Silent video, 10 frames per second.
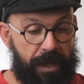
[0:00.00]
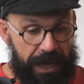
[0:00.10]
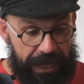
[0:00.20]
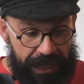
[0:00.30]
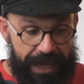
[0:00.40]

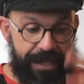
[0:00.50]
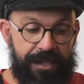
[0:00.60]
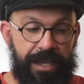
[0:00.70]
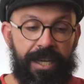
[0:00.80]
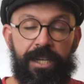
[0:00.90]

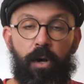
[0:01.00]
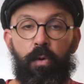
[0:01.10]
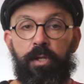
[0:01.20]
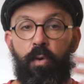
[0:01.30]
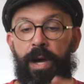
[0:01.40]
lacing it
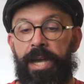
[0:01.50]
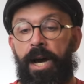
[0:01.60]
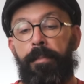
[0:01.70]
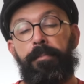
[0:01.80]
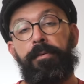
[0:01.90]
all the way
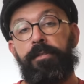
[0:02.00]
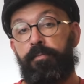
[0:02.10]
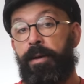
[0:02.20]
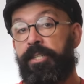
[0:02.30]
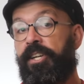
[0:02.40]
up,
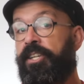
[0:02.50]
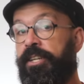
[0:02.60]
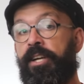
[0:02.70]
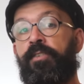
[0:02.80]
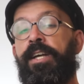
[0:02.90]
especially
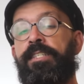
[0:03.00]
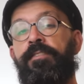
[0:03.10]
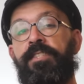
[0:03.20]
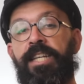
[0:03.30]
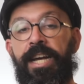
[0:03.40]
on
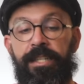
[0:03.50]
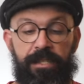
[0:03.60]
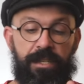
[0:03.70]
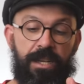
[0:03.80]
aggressive skates,